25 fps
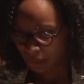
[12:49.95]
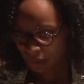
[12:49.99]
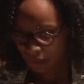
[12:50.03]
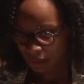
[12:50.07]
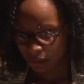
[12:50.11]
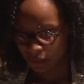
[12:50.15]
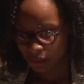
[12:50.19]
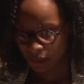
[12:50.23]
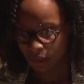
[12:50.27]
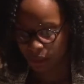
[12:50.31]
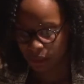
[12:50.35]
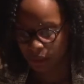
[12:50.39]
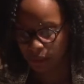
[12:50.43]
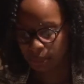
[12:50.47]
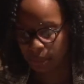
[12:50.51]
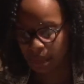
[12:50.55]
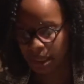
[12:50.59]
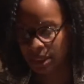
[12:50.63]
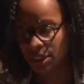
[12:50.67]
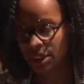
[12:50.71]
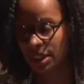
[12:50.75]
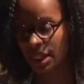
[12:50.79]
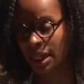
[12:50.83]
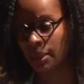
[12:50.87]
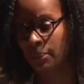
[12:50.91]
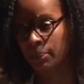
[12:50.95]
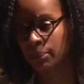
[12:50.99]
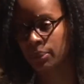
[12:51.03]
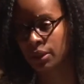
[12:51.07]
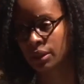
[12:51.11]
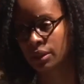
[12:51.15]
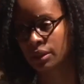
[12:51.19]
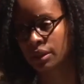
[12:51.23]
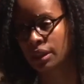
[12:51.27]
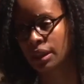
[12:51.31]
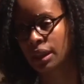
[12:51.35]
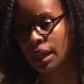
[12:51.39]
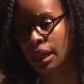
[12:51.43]
So in my
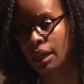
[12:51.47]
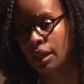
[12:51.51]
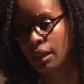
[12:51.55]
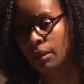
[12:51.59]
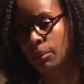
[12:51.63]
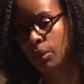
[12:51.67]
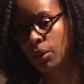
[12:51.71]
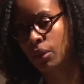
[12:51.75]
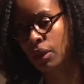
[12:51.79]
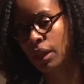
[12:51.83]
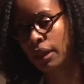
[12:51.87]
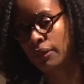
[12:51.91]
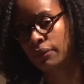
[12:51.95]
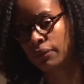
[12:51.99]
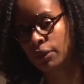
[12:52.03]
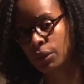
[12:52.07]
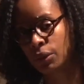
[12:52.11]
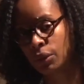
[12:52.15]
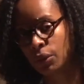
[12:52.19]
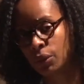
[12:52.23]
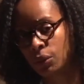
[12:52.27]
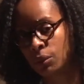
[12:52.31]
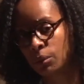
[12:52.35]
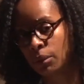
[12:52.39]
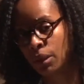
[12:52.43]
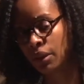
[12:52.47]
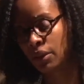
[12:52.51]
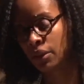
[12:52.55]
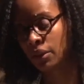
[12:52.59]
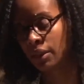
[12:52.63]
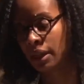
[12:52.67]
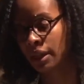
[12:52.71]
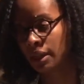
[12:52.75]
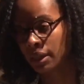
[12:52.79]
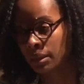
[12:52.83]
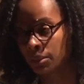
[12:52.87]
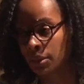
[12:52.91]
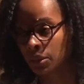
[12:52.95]
chapbook, The Animal After Whom Other
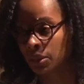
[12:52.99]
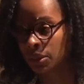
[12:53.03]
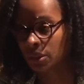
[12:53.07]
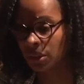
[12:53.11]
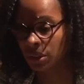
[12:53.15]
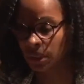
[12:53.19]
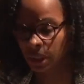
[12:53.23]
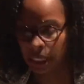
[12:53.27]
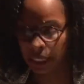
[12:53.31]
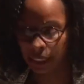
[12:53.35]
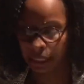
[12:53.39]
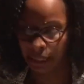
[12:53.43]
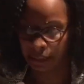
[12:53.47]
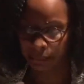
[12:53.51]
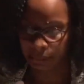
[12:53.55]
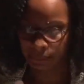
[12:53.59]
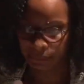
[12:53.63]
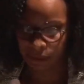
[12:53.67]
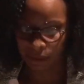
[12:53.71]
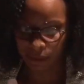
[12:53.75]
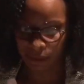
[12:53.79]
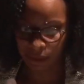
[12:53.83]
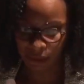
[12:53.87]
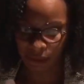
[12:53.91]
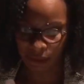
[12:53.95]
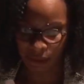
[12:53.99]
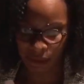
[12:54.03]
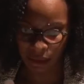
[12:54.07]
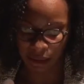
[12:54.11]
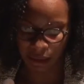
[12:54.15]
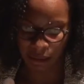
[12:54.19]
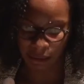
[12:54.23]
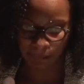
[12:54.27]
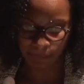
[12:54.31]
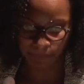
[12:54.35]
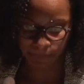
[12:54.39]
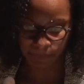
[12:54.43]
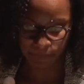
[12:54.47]
Animals Are Named,
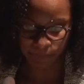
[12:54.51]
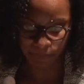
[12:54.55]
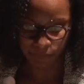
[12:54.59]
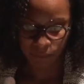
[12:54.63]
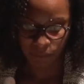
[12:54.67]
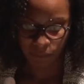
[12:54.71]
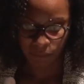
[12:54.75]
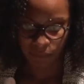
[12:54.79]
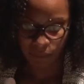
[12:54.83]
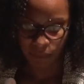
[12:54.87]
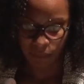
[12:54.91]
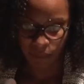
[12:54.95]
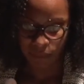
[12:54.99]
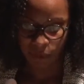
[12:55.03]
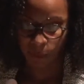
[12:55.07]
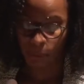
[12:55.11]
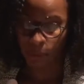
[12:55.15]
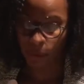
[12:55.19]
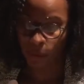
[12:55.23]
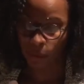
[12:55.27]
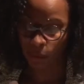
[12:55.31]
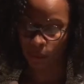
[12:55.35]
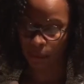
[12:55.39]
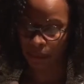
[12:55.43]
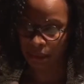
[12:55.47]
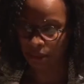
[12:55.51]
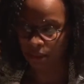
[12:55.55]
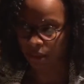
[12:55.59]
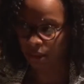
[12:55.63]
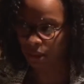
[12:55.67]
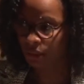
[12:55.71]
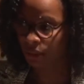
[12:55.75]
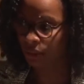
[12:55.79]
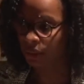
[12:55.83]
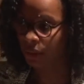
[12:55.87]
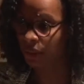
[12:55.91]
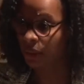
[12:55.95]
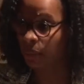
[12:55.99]
the poem I
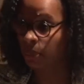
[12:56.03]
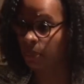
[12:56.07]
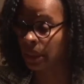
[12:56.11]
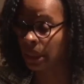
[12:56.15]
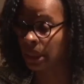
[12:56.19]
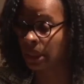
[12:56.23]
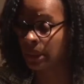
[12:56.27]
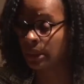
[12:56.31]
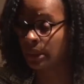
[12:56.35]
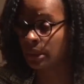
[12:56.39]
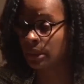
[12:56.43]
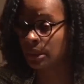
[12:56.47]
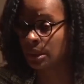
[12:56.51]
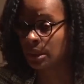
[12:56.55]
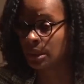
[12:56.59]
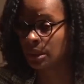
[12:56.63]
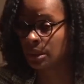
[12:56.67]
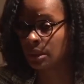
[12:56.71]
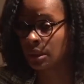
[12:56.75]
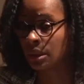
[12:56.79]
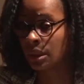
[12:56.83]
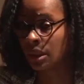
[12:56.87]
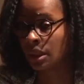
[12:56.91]
just read appears,